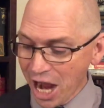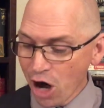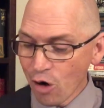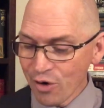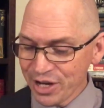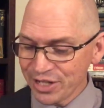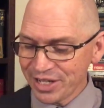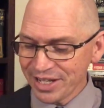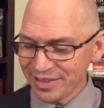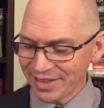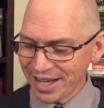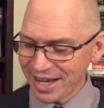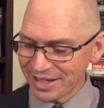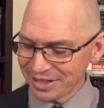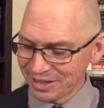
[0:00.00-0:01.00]
I always get
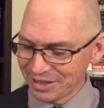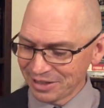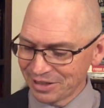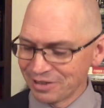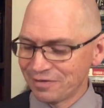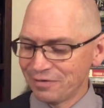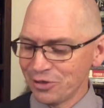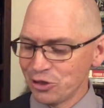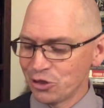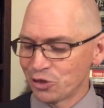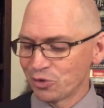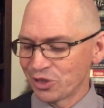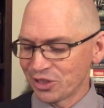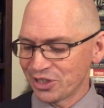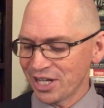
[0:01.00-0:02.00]
that confused
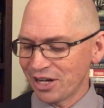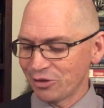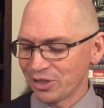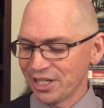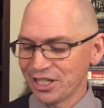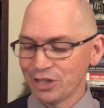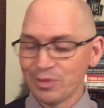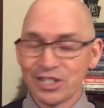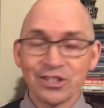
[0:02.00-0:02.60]
with the Shadow Kingdom.